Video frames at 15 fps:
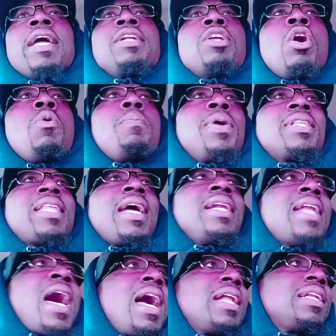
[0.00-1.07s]
they don't, but they
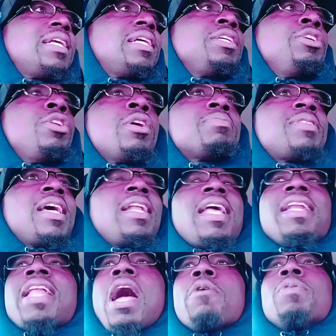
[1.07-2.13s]
not, you know what I'm saying?
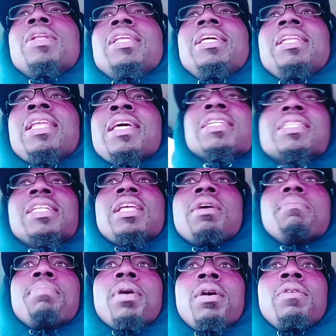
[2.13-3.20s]
They not really
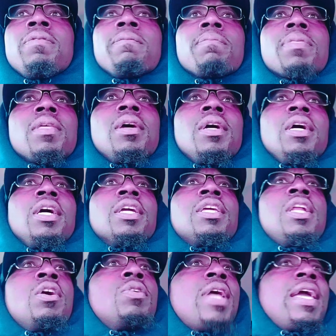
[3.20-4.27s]
listening, bro.
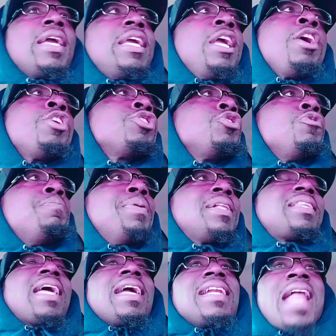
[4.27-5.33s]
You know, they hear you,
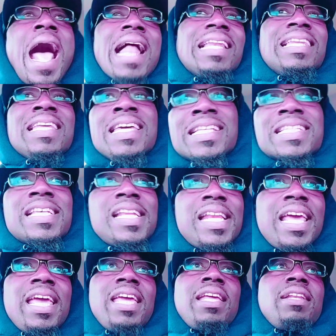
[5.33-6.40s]
but they not
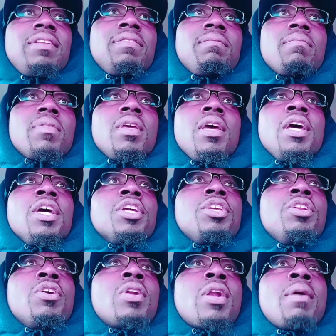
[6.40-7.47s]
listening.
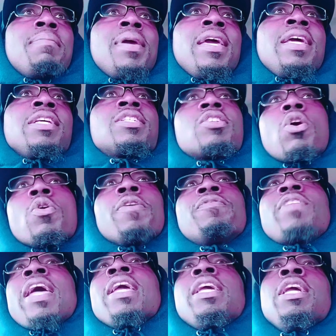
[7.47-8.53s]
You know what I mean? So
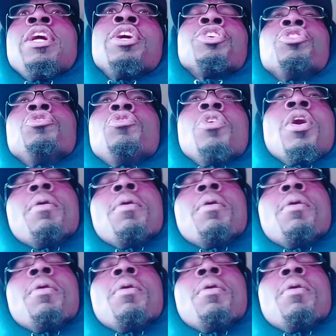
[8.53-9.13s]
if they hear you,